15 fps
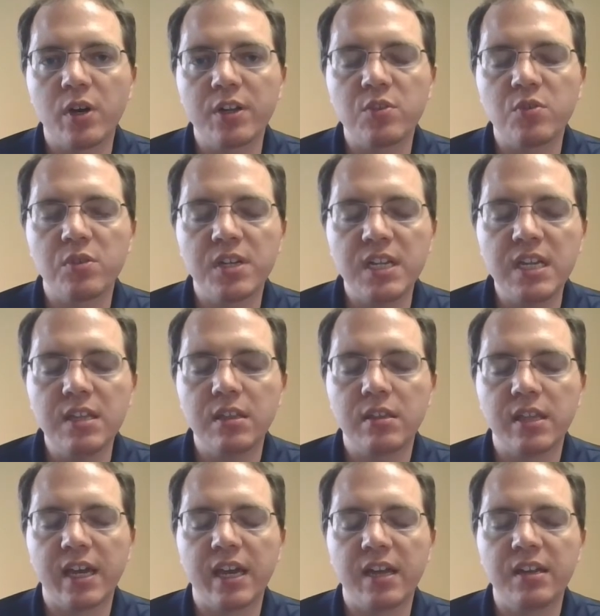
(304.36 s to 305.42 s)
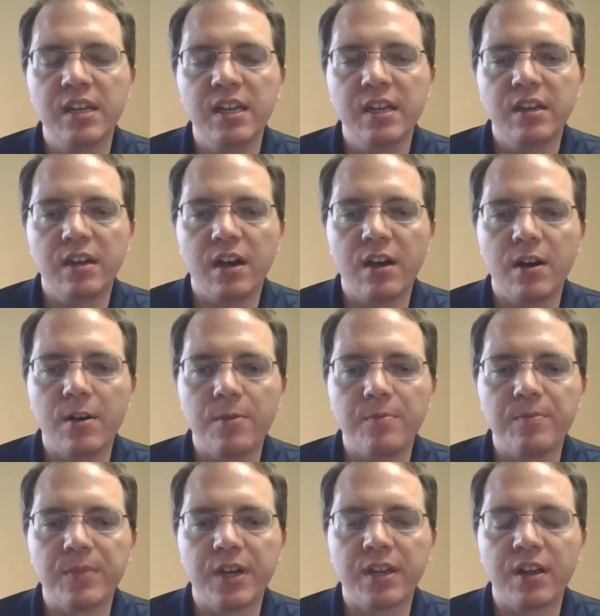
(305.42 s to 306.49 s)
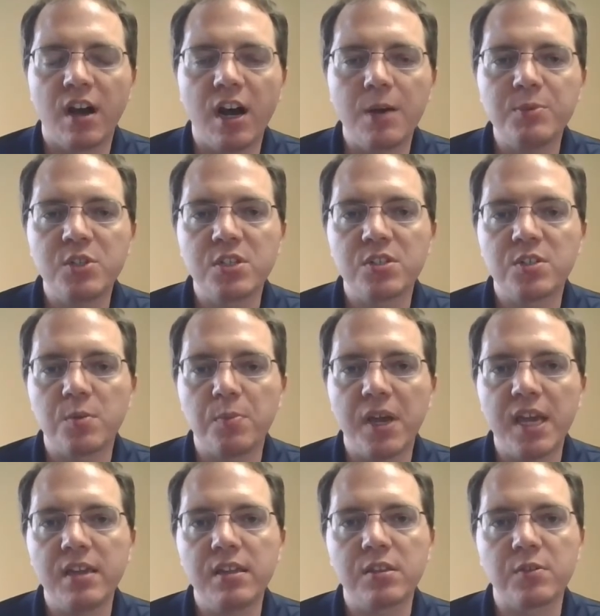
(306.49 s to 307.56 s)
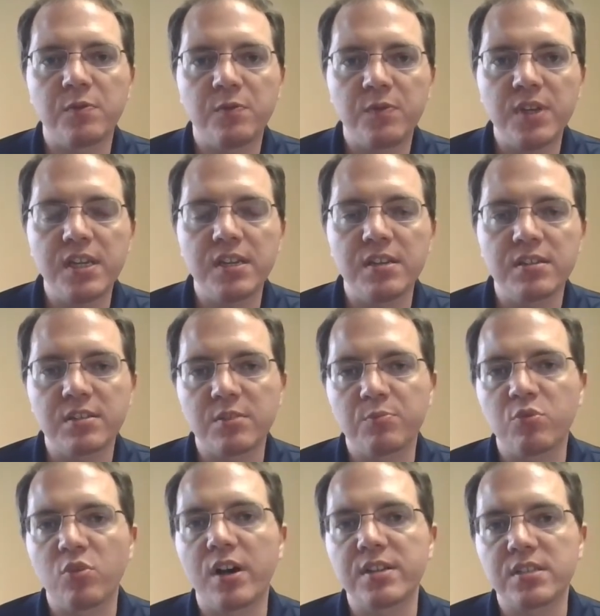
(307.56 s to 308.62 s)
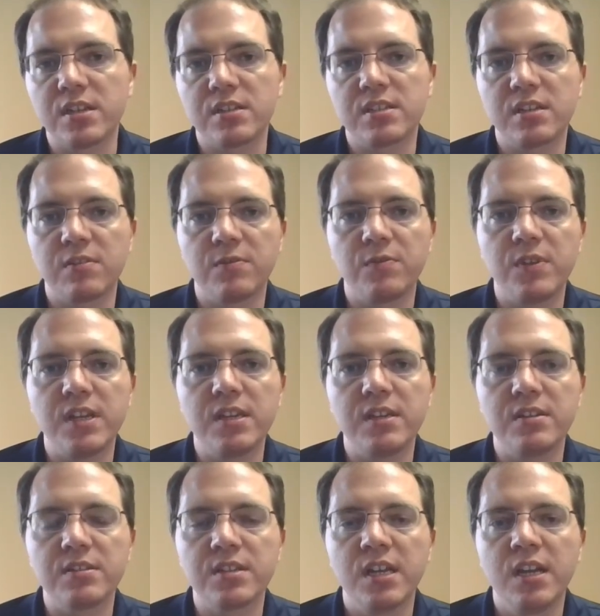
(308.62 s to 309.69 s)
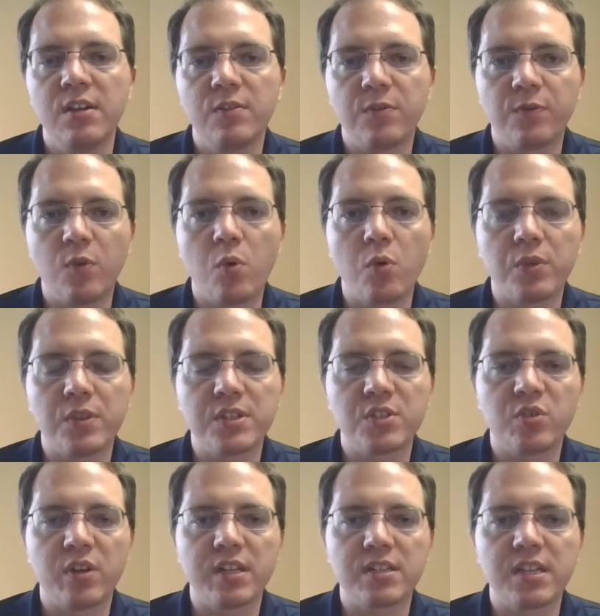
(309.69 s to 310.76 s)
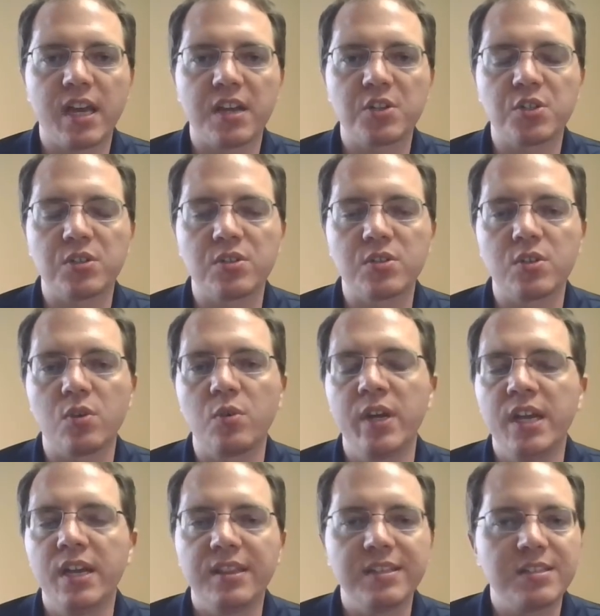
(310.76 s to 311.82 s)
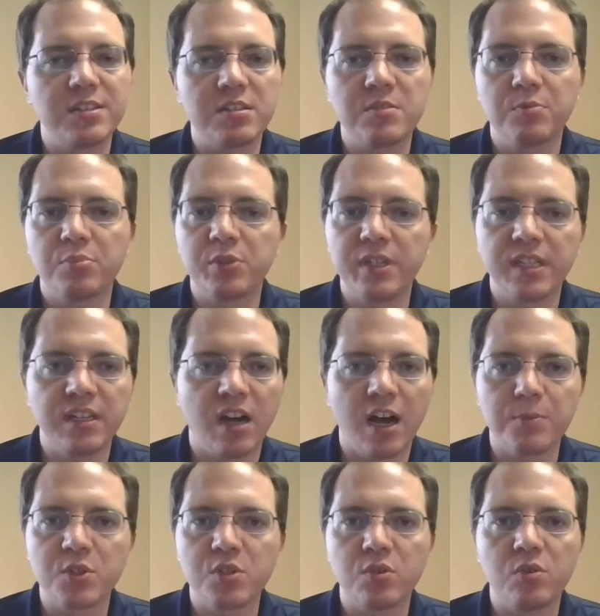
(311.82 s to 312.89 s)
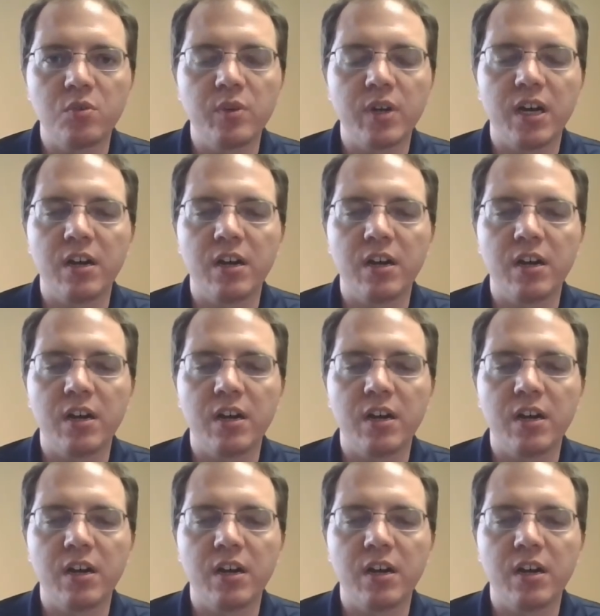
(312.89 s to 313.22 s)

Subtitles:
underneath that an option to pay the fees, the processing fees for this transaction. So this is completely optional.